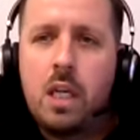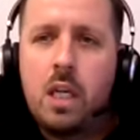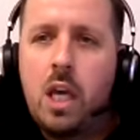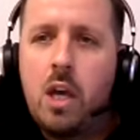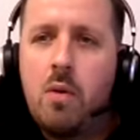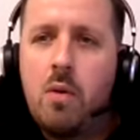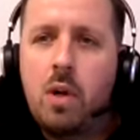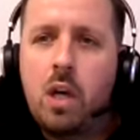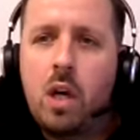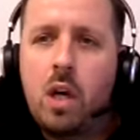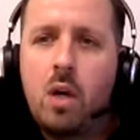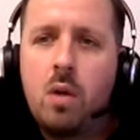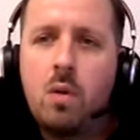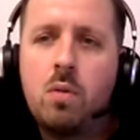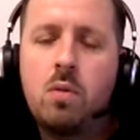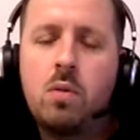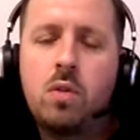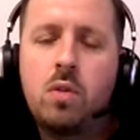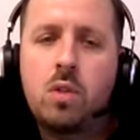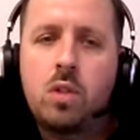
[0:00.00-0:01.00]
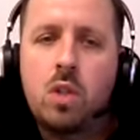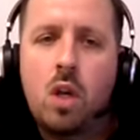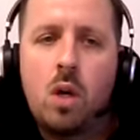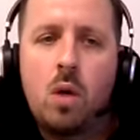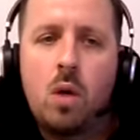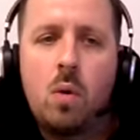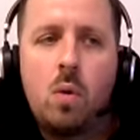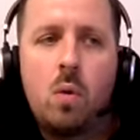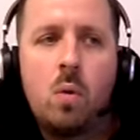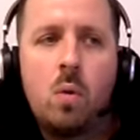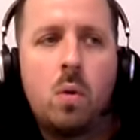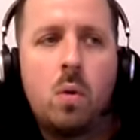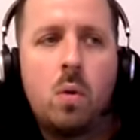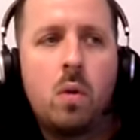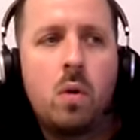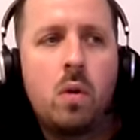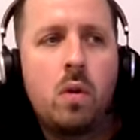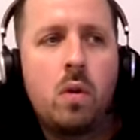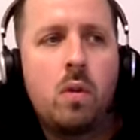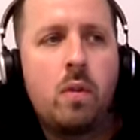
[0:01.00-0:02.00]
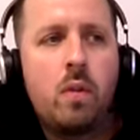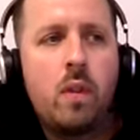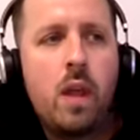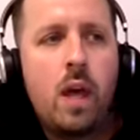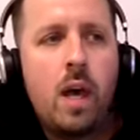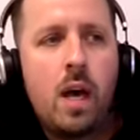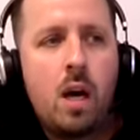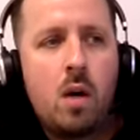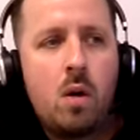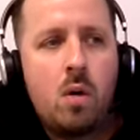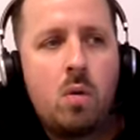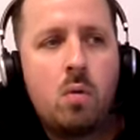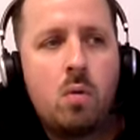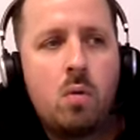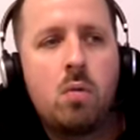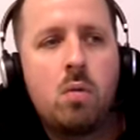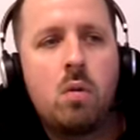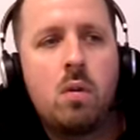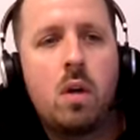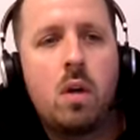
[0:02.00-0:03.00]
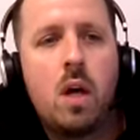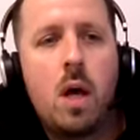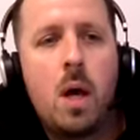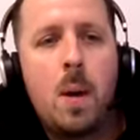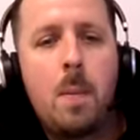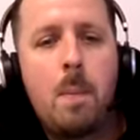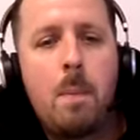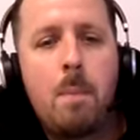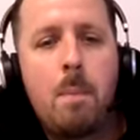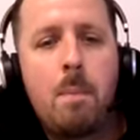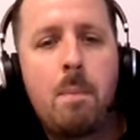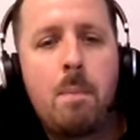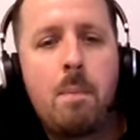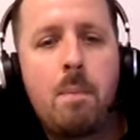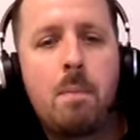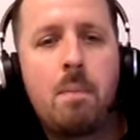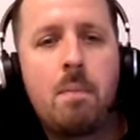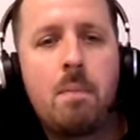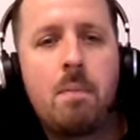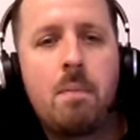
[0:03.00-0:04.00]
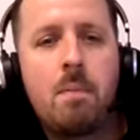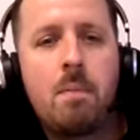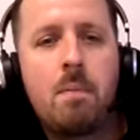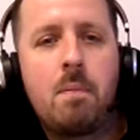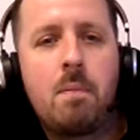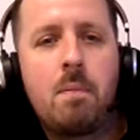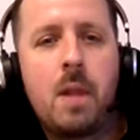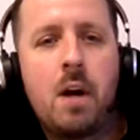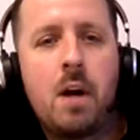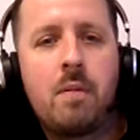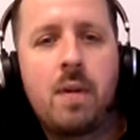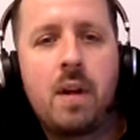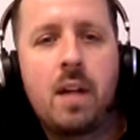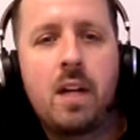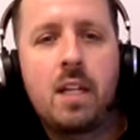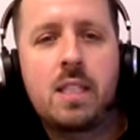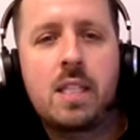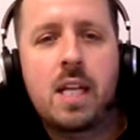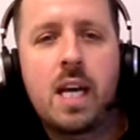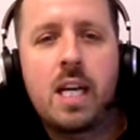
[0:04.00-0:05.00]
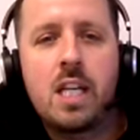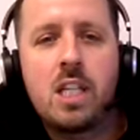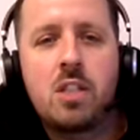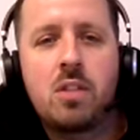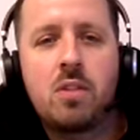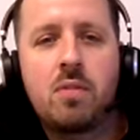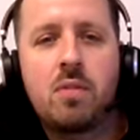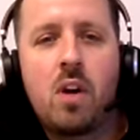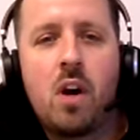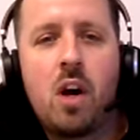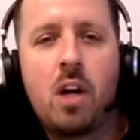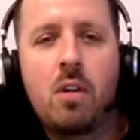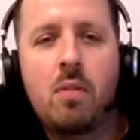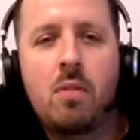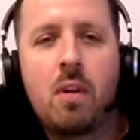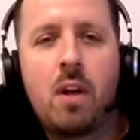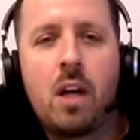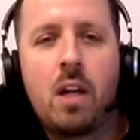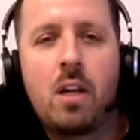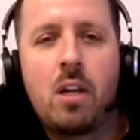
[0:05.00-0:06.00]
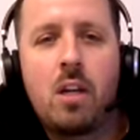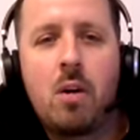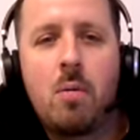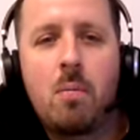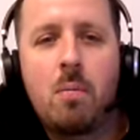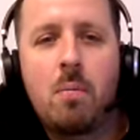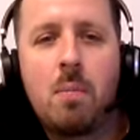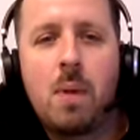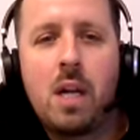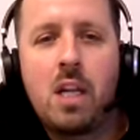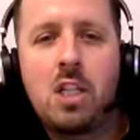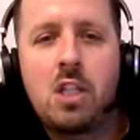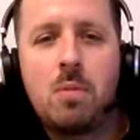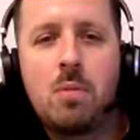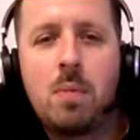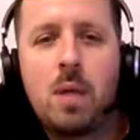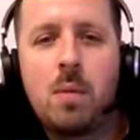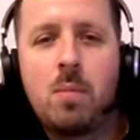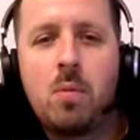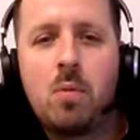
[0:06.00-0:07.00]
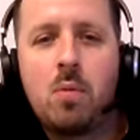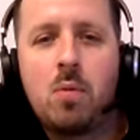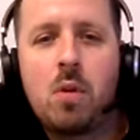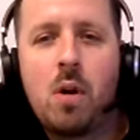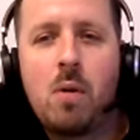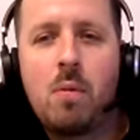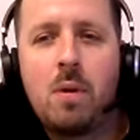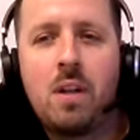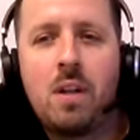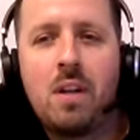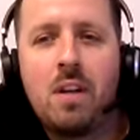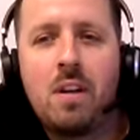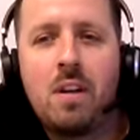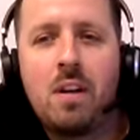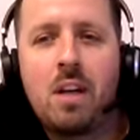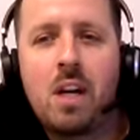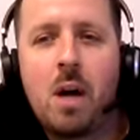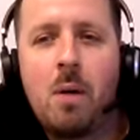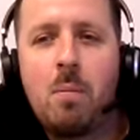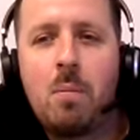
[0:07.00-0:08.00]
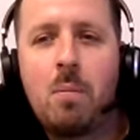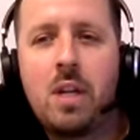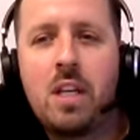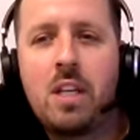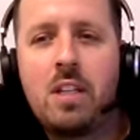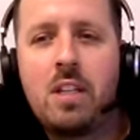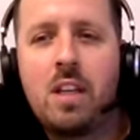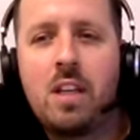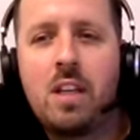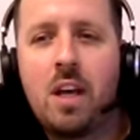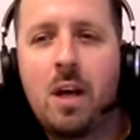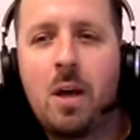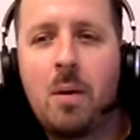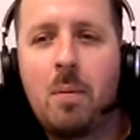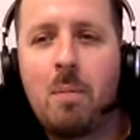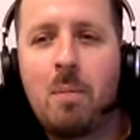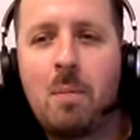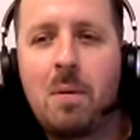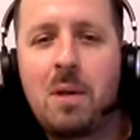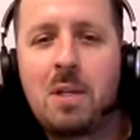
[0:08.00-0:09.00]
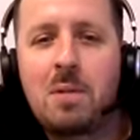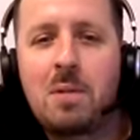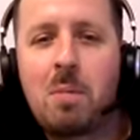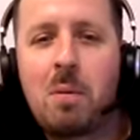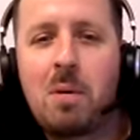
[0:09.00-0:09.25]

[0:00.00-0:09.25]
a year ago. So now, um, now I've had a taste of kind of like not managing people and growing a, a company. Um, it's